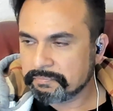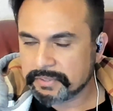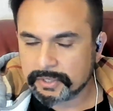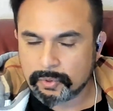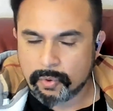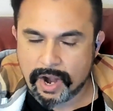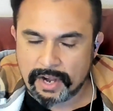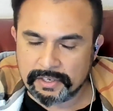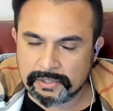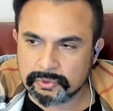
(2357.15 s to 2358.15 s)

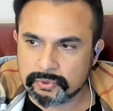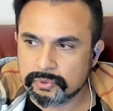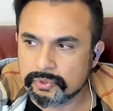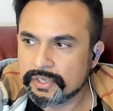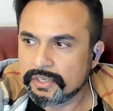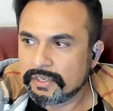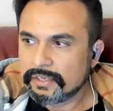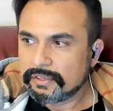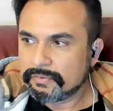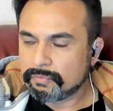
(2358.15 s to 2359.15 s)
required to
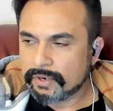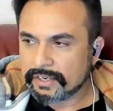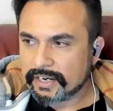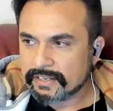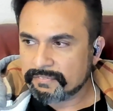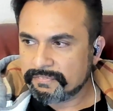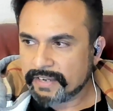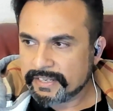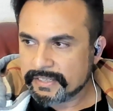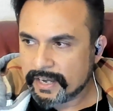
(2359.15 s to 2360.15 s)
work at a
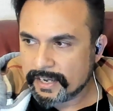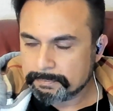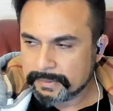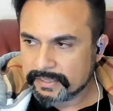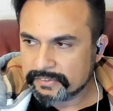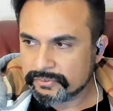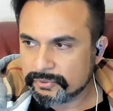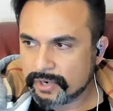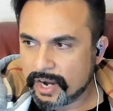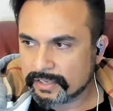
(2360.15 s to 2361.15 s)
very high pace.
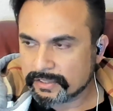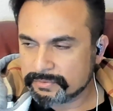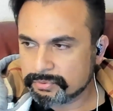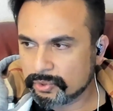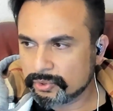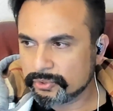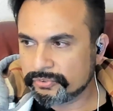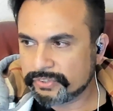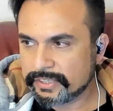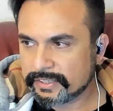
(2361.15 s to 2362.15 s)
You can't afford to
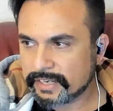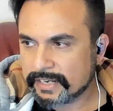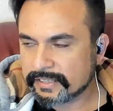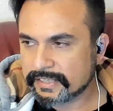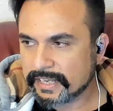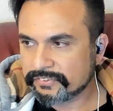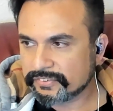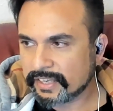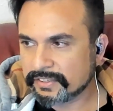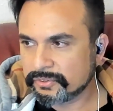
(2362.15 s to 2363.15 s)
sit at a desk
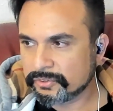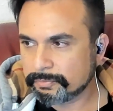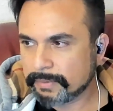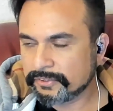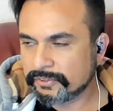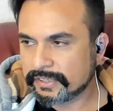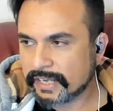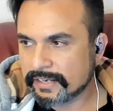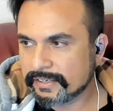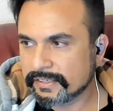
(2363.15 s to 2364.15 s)
and spend your
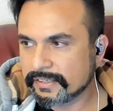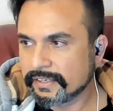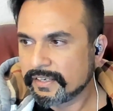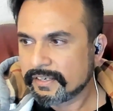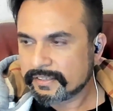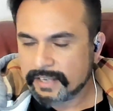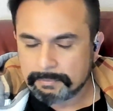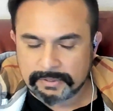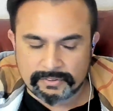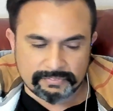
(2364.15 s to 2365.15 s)
entire day
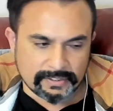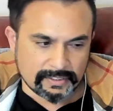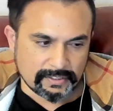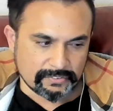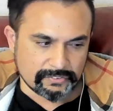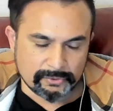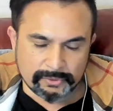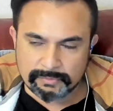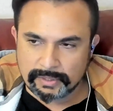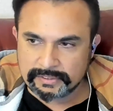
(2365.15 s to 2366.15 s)
tapping your fingers
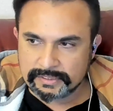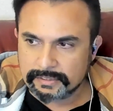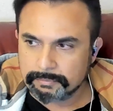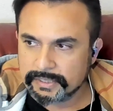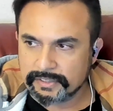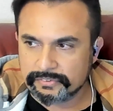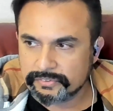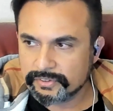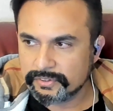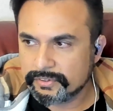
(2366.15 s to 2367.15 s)
doing one thing, because
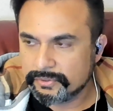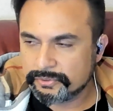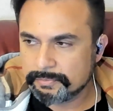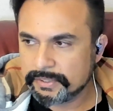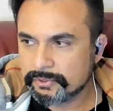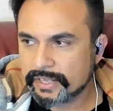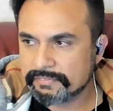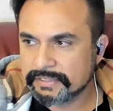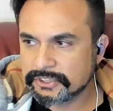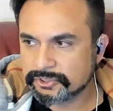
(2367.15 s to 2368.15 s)
you simply don't
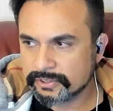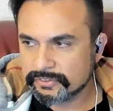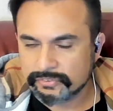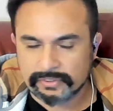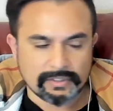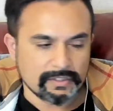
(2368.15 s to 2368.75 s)
have any choice.